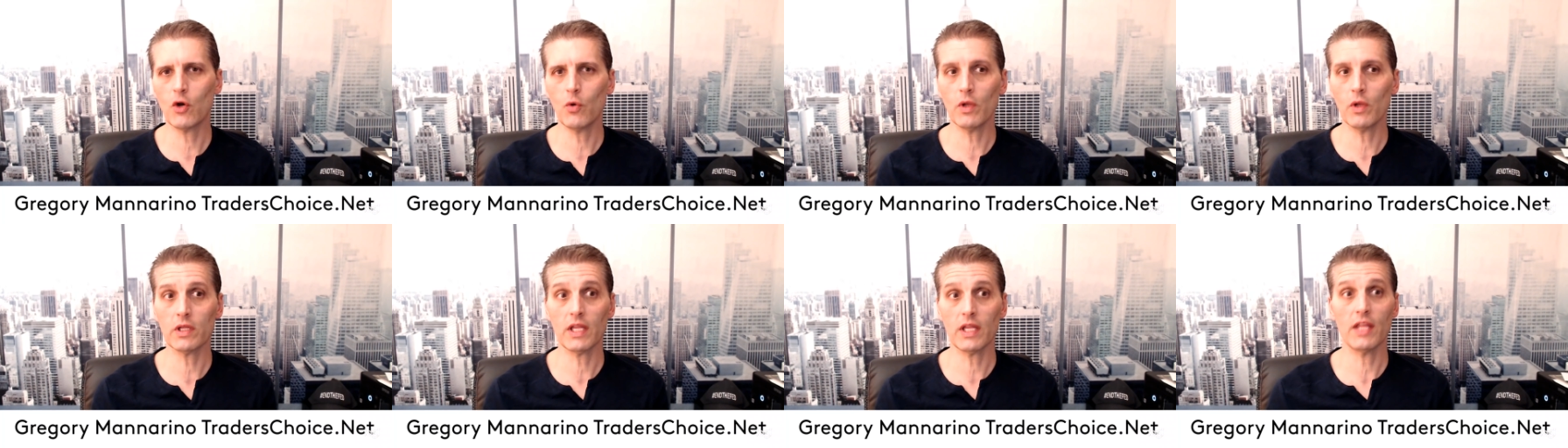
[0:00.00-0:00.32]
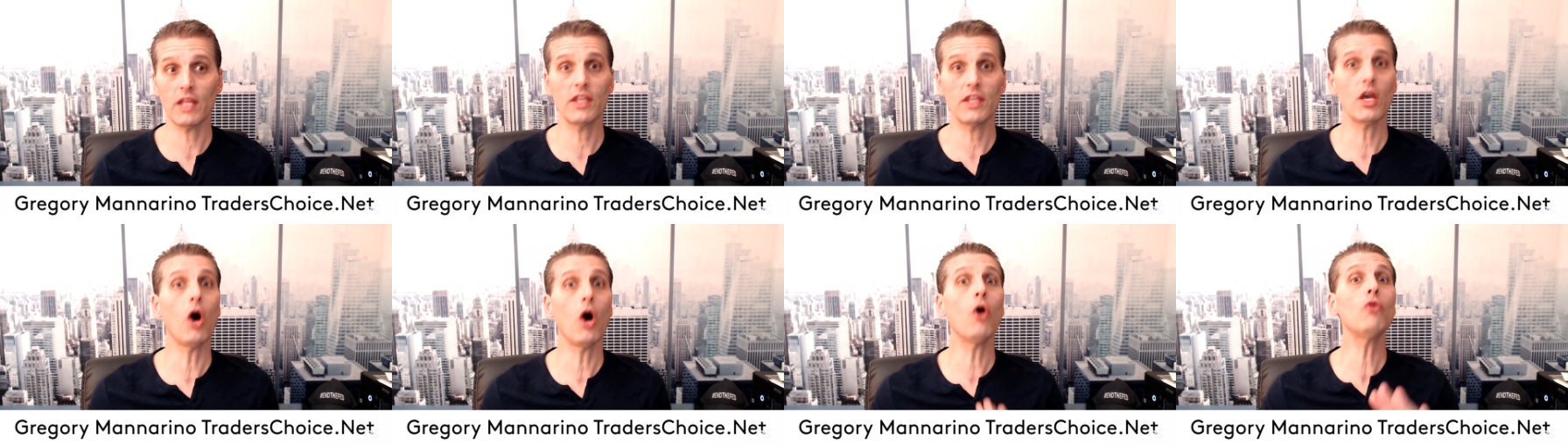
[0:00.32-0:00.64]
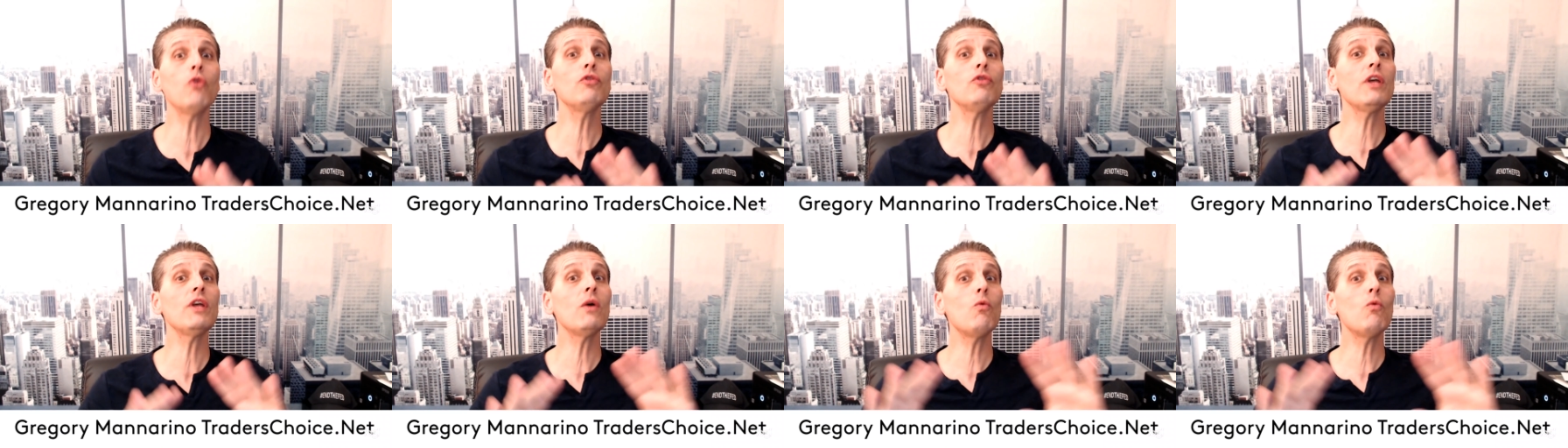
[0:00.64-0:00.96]
The only
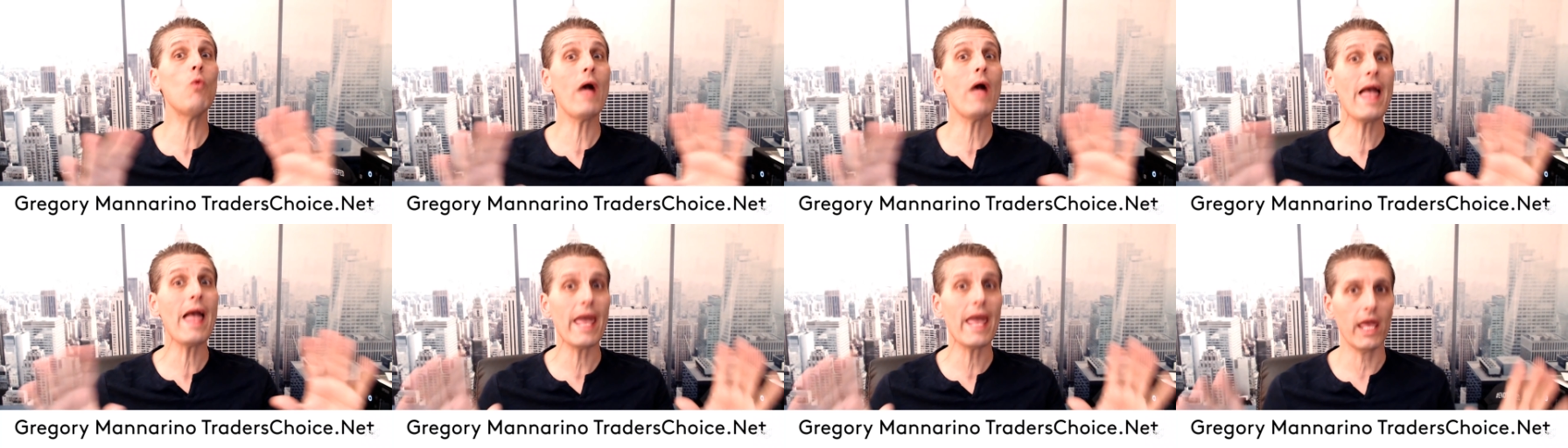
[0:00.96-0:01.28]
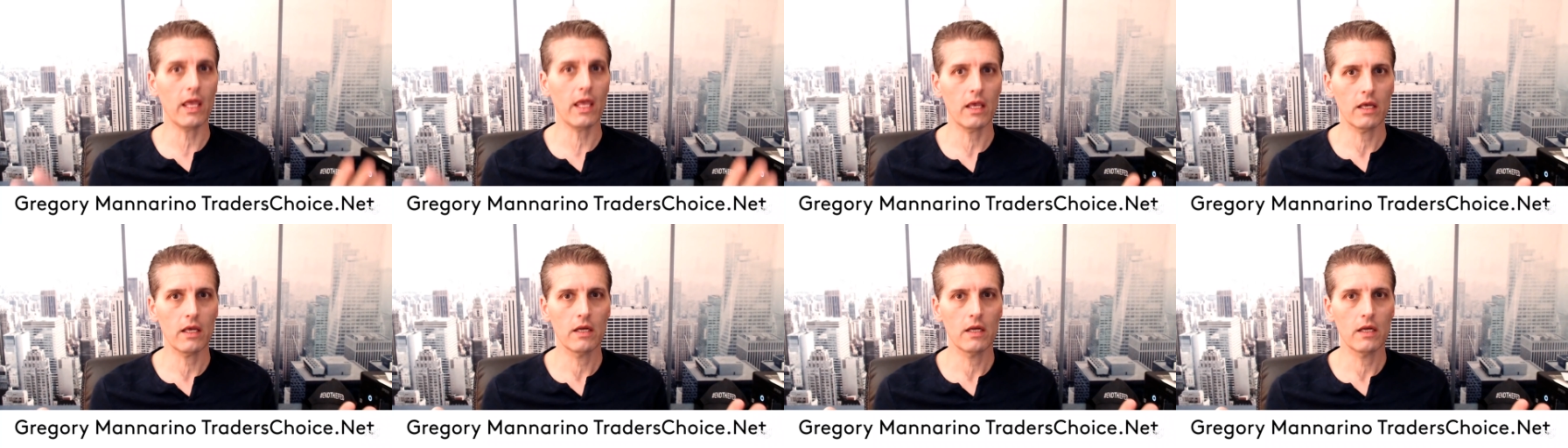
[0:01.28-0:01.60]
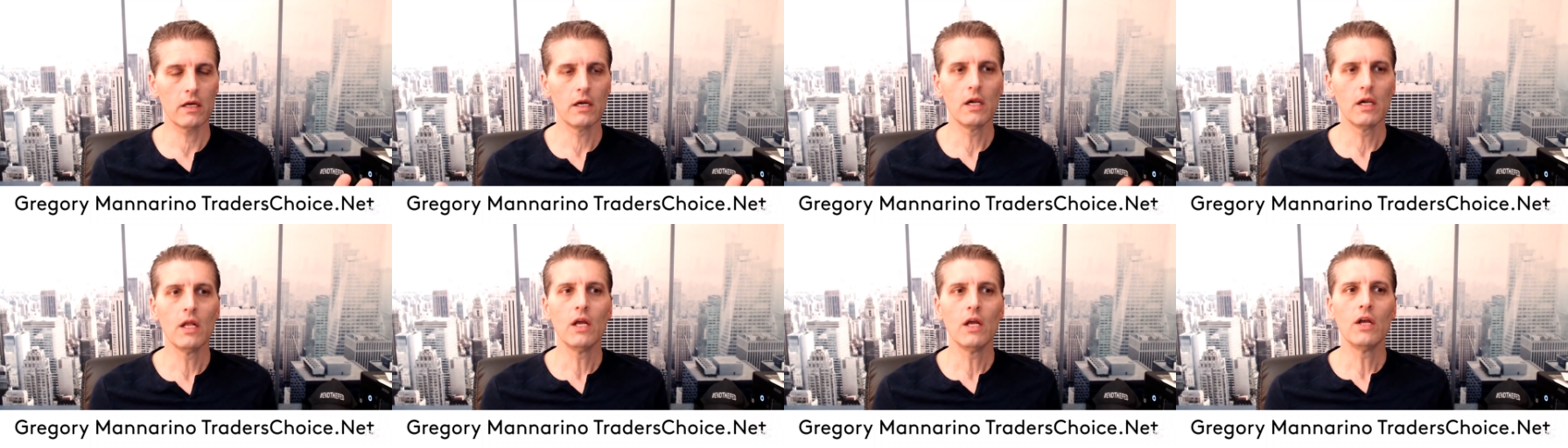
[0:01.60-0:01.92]
way
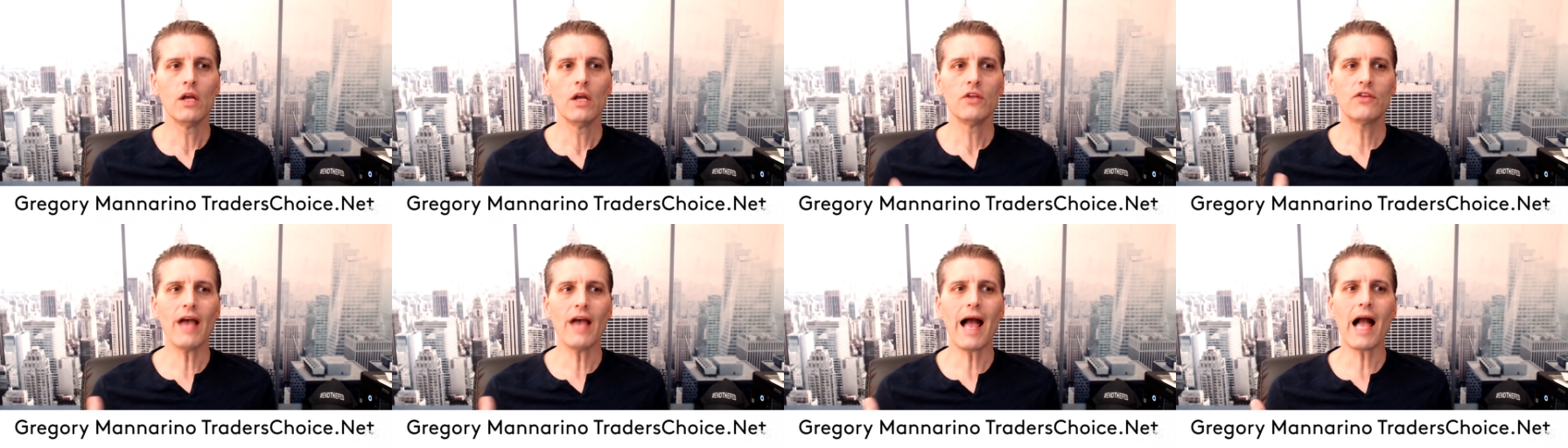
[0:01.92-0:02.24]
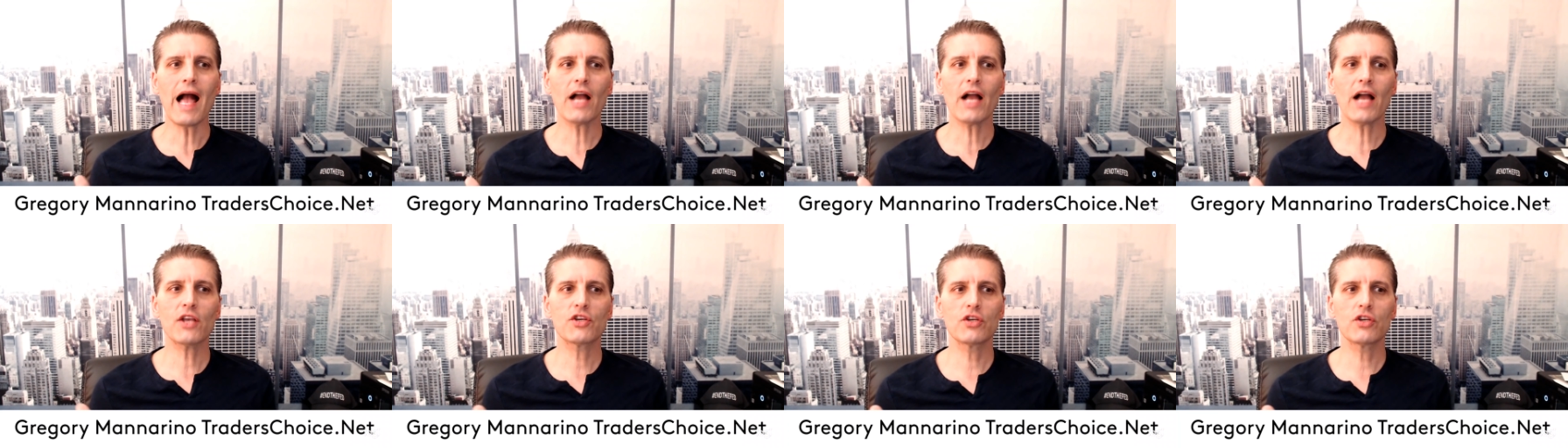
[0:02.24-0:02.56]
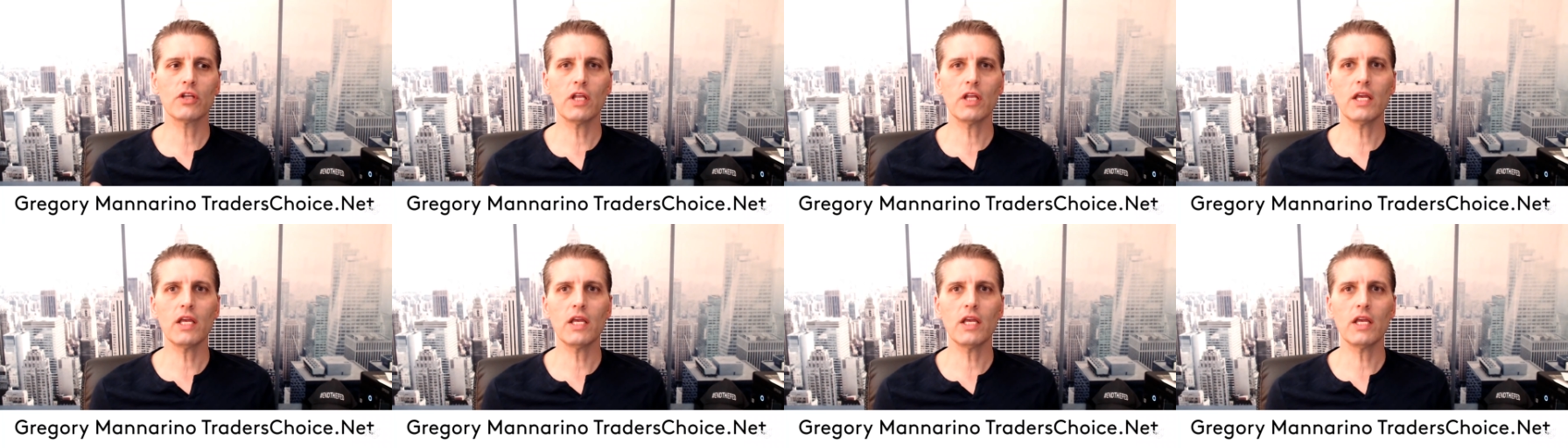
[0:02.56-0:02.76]
to actually,